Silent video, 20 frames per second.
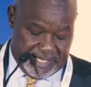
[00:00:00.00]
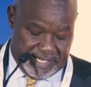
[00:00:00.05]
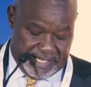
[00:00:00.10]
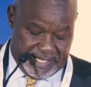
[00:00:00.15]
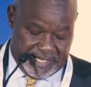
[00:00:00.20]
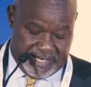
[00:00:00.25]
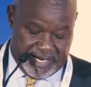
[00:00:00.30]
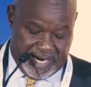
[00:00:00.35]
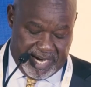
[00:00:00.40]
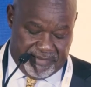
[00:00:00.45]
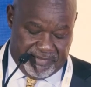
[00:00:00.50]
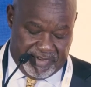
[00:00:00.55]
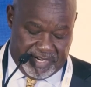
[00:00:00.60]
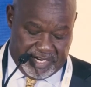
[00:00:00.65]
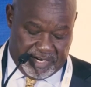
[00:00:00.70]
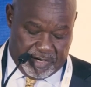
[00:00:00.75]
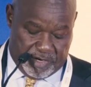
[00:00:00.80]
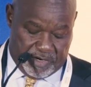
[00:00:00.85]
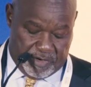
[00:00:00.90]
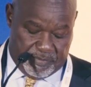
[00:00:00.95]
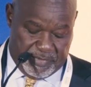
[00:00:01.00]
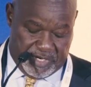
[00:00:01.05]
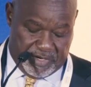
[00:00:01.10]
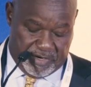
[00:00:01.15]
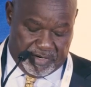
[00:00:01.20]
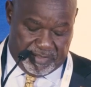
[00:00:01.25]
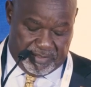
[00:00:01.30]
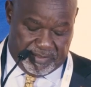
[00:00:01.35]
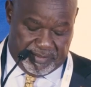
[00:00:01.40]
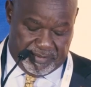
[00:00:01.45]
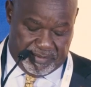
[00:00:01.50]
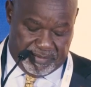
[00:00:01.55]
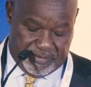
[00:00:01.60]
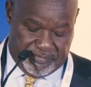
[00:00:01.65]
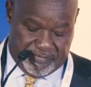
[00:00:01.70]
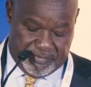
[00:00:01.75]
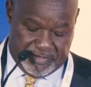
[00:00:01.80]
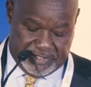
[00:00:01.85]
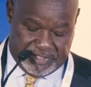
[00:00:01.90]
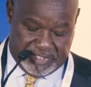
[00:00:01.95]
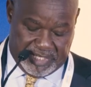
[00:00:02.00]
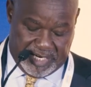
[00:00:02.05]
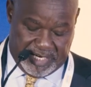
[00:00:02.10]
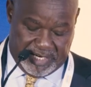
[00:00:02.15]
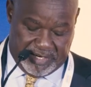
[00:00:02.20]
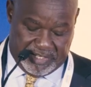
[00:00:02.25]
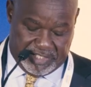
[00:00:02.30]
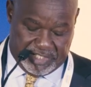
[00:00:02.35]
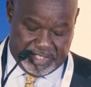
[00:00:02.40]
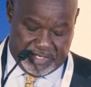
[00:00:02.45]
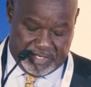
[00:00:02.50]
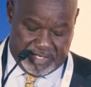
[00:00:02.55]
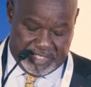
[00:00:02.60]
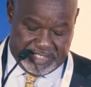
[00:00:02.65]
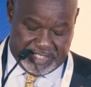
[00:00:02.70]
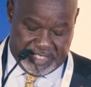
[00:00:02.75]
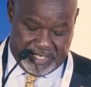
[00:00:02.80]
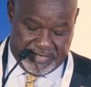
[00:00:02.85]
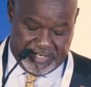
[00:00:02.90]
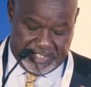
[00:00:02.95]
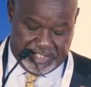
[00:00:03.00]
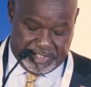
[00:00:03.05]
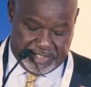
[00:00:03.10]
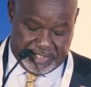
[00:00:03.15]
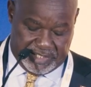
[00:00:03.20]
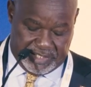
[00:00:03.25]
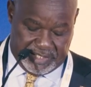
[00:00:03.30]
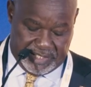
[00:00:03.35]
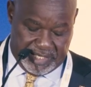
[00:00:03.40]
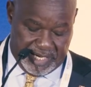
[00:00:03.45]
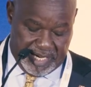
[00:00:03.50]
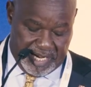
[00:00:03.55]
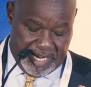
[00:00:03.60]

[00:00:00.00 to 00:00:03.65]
in driving economic growth, fostering regional integration,